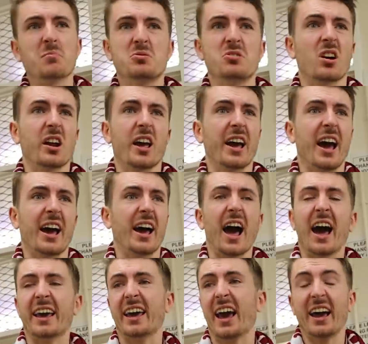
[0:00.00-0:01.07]
I'm sorry, I,
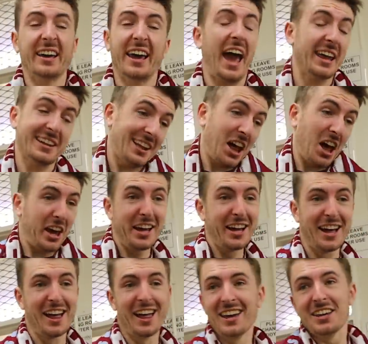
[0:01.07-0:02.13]
I, I can't
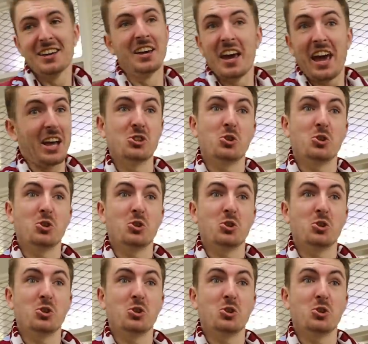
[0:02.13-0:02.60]
lie.